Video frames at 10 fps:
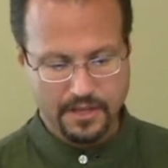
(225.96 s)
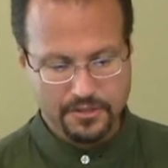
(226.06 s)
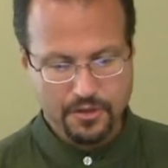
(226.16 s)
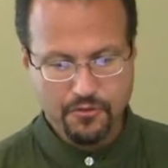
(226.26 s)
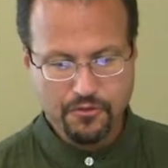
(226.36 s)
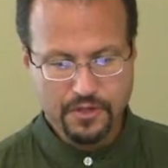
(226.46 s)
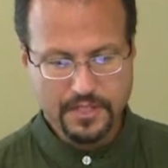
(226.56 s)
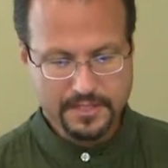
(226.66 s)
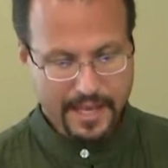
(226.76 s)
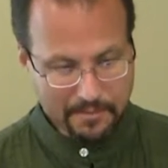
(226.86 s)
So, for
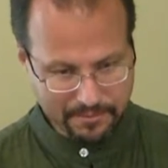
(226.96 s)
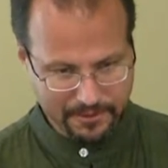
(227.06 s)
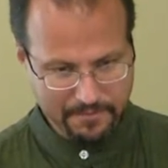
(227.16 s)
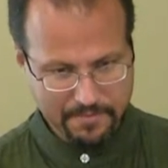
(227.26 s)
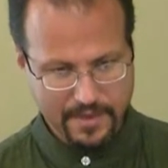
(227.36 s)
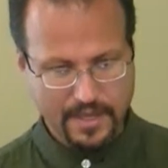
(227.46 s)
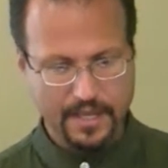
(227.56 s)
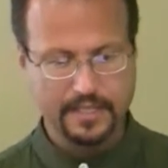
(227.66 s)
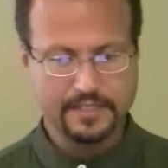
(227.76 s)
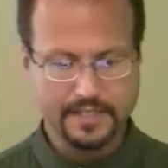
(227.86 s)
example,
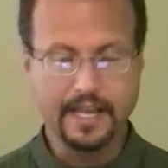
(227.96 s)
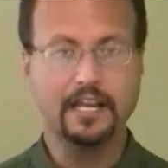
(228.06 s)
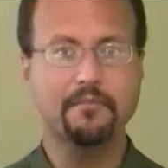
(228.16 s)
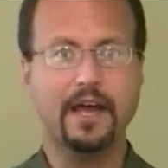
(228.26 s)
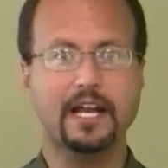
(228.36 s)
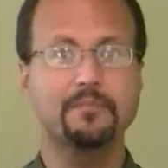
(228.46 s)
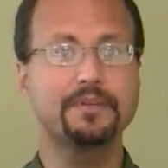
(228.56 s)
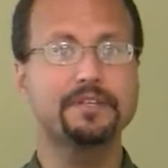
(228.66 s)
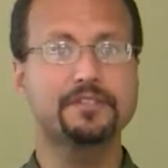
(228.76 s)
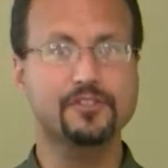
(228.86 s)
in 2
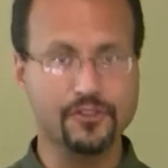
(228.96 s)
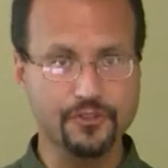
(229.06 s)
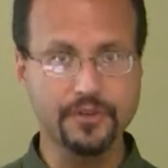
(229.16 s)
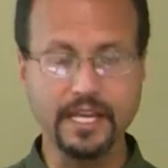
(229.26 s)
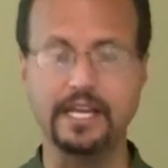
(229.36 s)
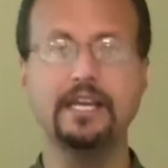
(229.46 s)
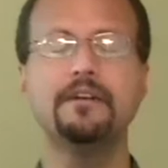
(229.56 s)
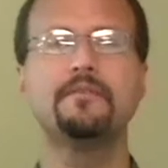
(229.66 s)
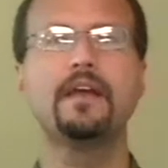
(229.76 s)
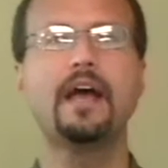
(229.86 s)
Maccabees 3,
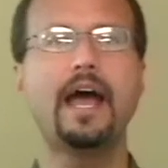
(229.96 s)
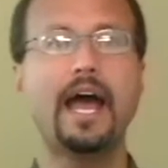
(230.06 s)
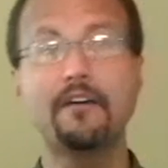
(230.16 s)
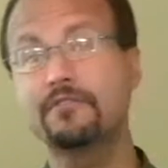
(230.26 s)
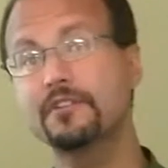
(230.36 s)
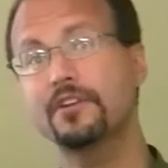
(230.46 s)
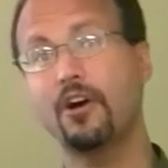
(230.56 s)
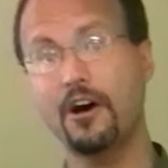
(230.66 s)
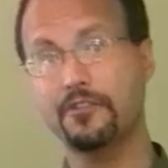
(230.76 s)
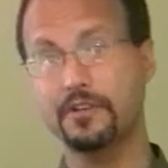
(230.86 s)
after the
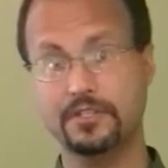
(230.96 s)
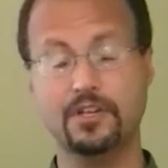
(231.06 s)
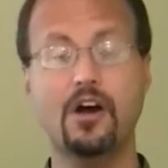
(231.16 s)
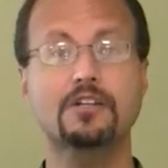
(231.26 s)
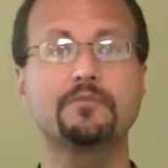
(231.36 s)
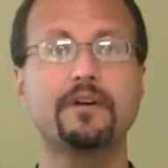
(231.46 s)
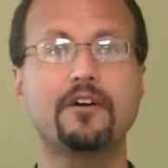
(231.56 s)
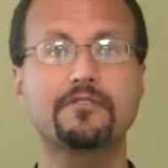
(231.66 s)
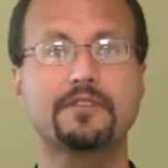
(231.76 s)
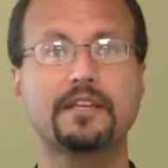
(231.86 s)
author has talked
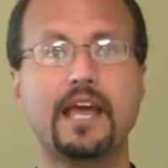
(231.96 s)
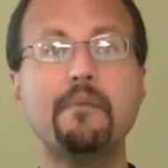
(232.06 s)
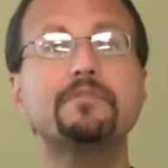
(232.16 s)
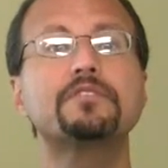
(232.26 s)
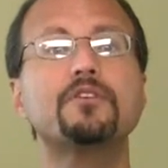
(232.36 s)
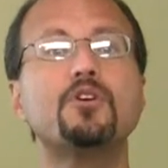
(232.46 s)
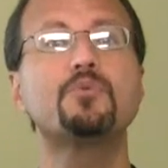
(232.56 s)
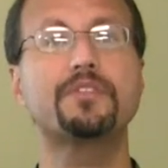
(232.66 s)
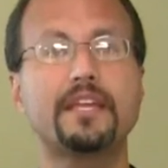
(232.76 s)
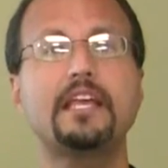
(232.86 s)
about the episode
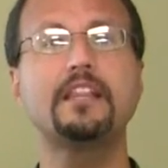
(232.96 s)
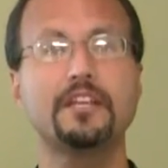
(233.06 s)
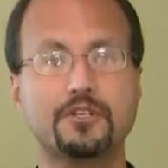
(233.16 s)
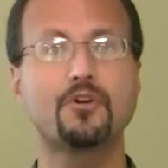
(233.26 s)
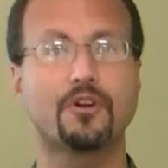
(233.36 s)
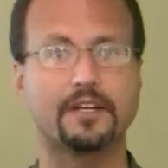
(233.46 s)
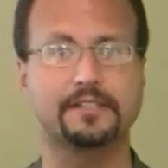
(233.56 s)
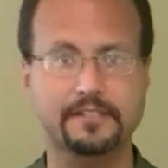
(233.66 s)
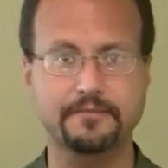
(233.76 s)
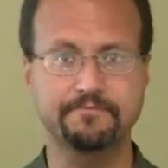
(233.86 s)
with
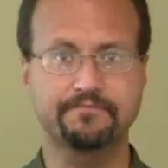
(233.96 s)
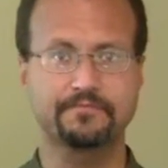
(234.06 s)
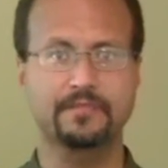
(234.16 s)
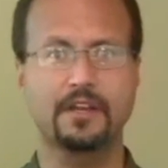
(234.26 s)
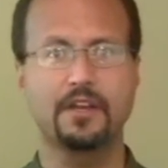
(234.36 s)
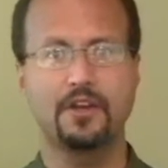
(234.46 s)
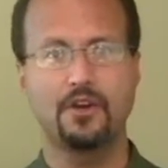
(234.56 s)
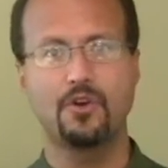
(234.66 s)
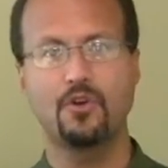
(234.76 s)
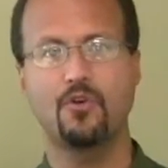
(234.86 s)
Heliodorus,
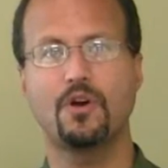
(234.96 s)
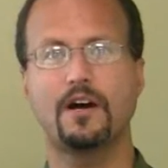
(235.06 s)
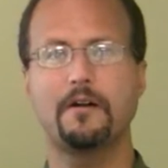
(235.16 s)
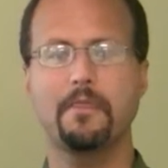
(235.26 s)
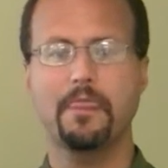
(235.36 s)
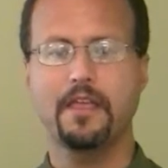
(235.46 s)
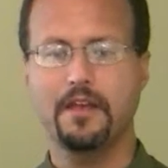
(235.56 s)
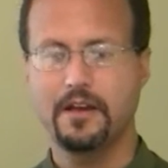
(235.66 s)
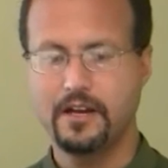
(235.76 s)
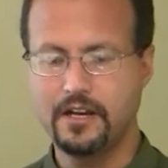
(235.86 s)
who
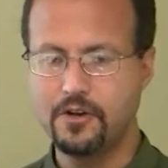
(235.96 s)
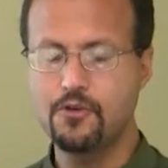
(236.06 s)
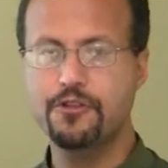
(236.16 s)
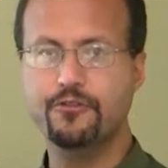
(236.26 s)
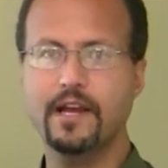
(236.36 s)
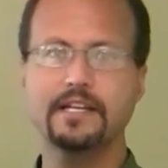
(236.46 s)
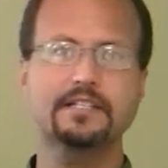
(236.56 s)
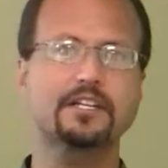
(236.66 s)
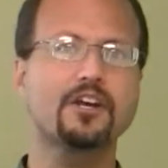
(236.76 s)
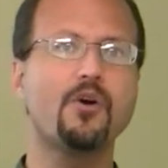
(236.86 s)
threatened
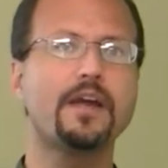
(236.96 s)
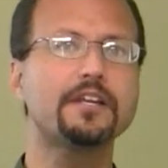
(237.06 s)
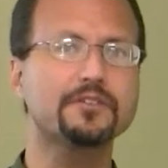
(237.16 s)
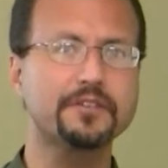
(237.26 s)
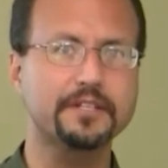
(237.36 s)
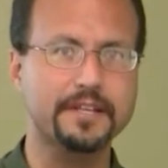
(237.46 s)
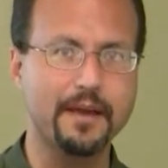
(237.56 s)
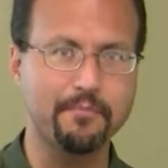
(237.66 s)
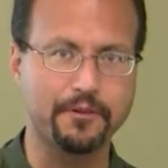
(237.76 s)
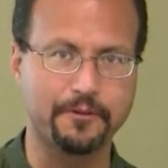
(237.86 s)
to go into the
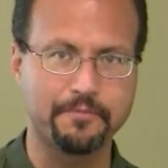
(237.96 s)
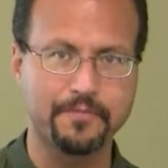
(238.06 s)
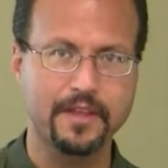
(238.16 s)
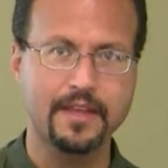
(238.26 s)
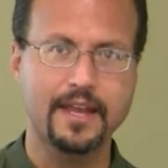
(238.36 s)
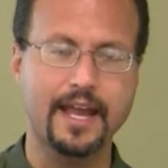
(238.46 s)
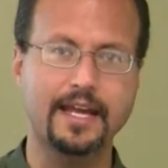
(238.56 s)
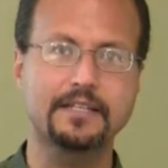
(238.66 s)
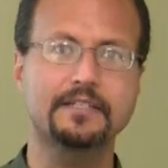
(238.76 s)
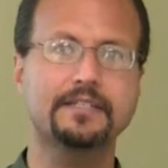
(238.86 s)
temple
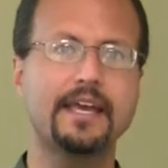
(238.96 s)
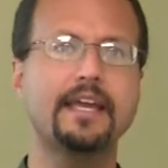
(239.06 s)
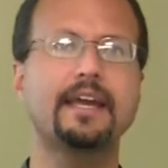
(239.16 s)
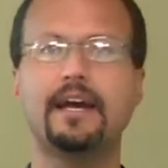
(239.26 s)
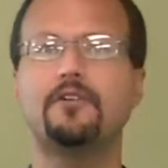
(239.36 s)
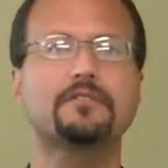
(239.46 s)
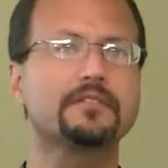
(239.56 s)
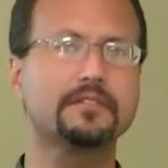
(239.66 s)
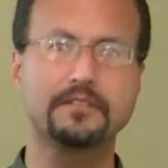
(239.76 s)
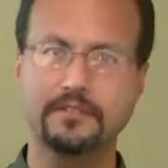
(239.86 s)
and take
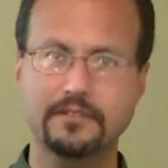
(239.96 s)
out